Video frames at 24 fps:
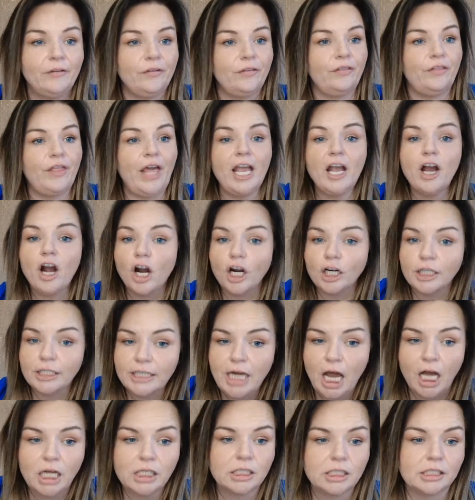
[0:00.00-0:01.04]
They are
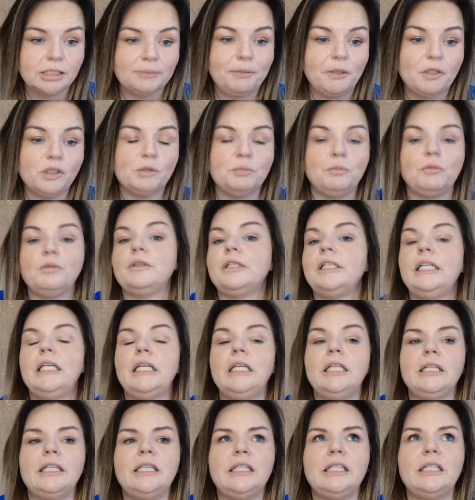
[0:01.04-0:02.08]
not disposable.
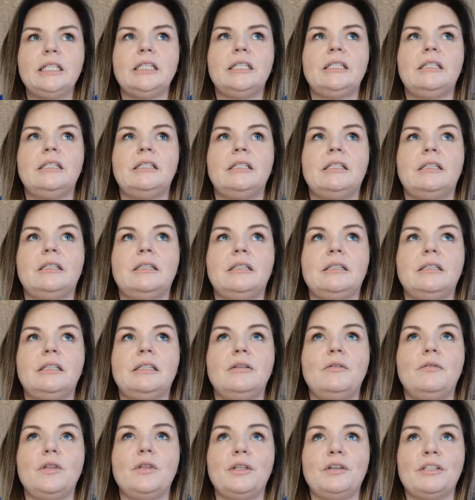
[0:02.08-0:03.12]

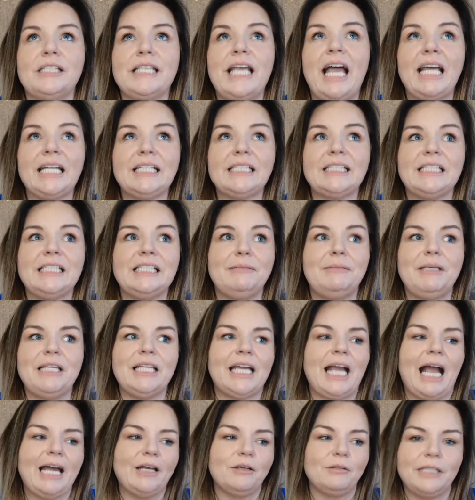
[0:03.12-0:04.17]
The saddest thing to me,
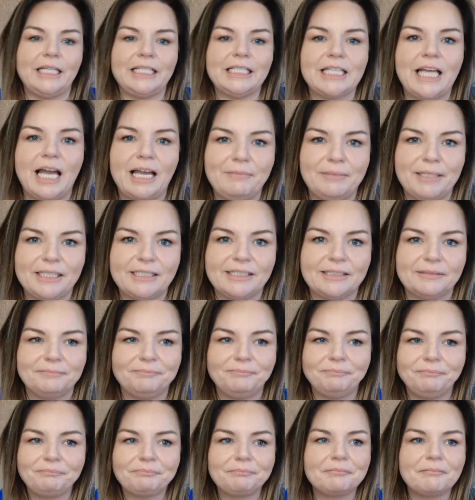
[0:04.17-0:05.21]
like I don't like diamonds.
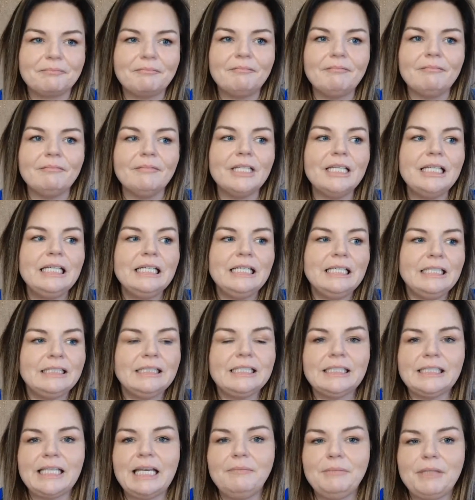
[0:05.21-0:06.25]
It's the
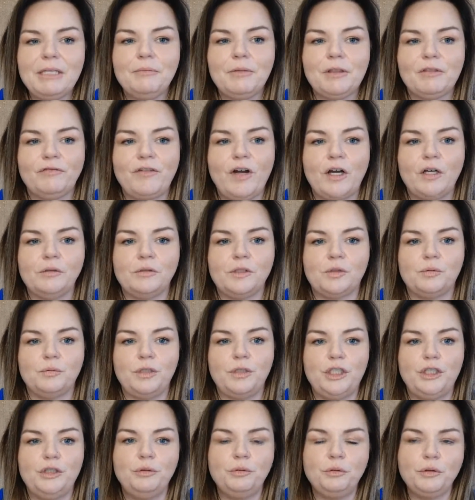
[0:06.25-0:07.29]
same thing with phones.
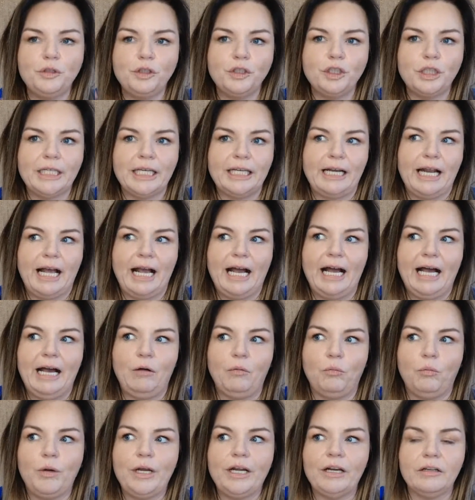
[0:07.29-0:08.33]
When you look at
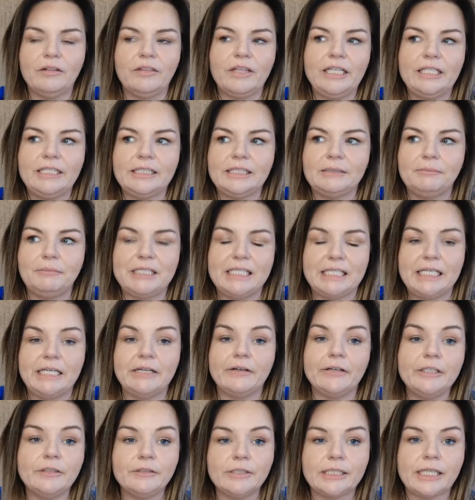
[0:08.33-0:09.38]
where these
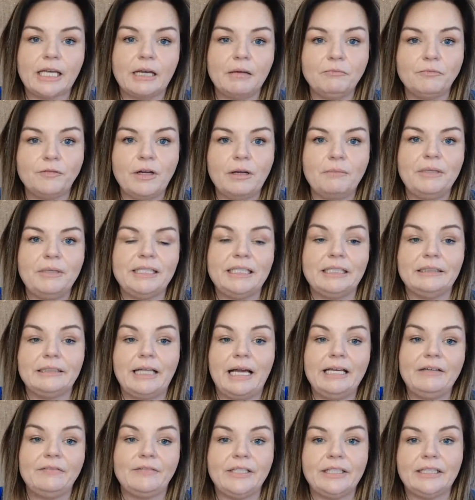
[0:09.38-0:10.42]
materials come from and the
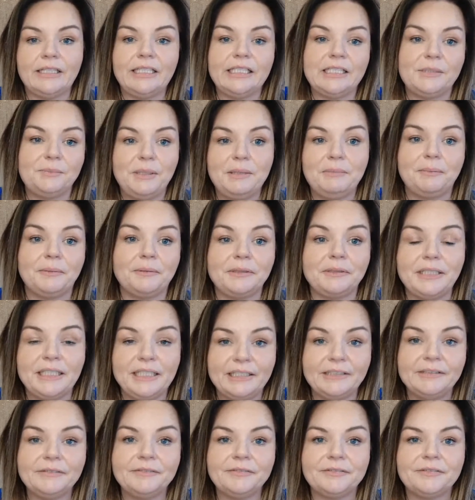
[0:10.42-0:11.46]
life that these people
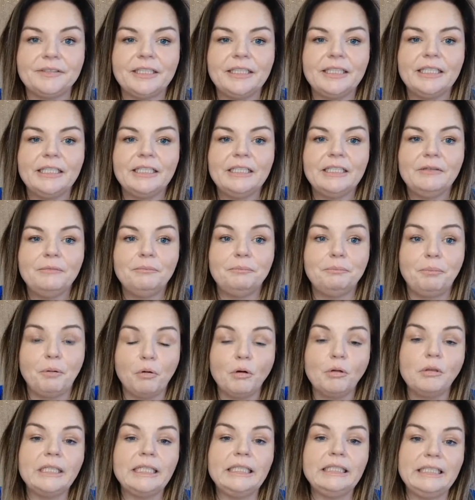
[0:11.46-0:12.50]
live,
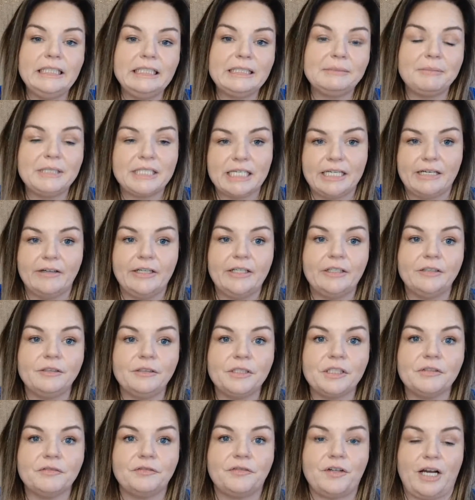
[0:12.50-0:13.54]
pulling these
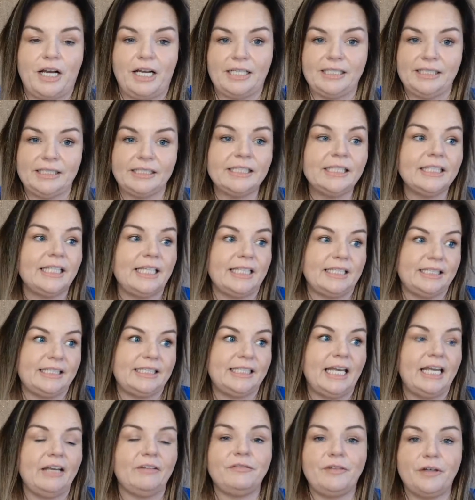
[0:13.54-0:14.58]
materials for us to then
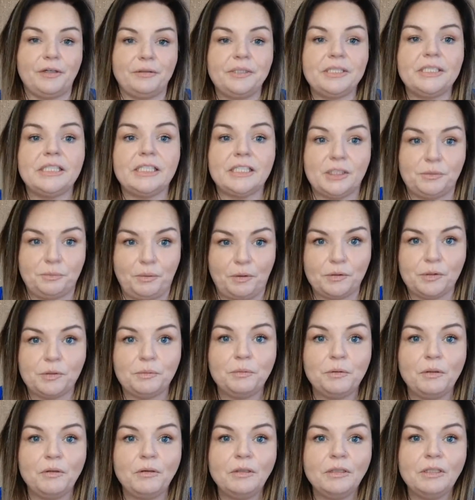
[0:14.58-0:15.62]
say a phone is
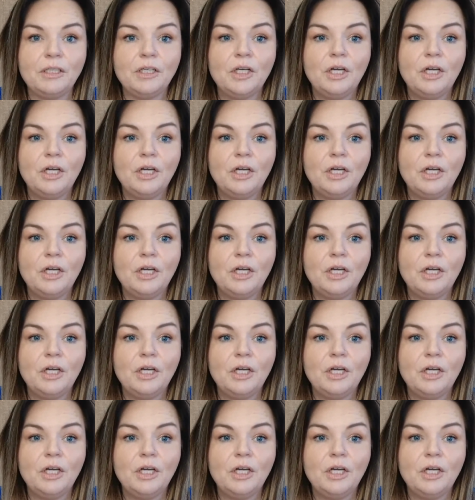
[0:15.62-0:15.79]
disposable